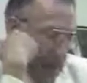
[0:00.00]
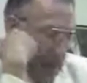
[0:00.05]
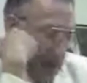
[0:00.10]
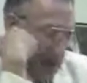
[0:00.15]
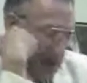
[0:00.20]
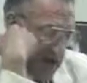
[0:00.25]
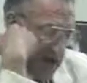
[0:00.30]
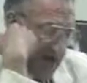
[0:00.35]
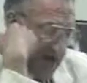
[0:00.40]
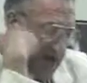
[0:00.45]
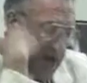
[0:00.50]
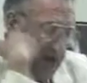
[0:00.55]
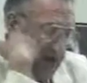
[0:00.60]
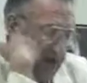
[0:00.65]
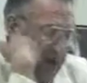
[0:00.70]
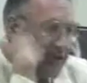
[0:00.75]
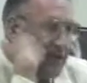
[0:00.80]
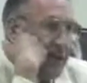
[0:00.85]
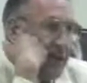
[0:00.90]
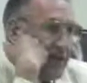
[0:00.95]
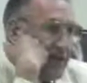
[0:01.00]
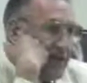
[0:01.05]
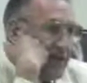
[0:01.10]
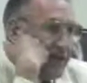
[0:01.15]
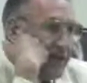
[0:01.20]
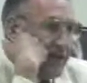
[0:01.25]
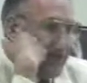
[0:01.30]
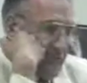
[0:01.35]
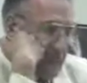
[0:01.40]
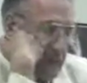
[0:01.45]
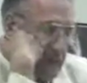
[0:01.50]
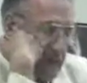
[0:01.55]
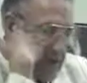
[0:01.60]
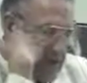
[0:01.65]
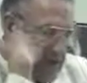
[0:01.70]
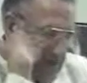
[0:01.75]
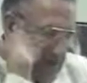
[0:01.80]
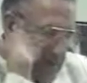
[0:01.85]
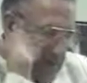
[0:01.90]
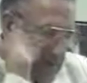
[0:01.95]
He'll fill it with that.
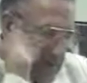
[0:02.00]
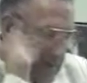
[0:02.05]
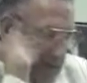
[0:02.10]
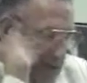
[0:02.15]
Sure.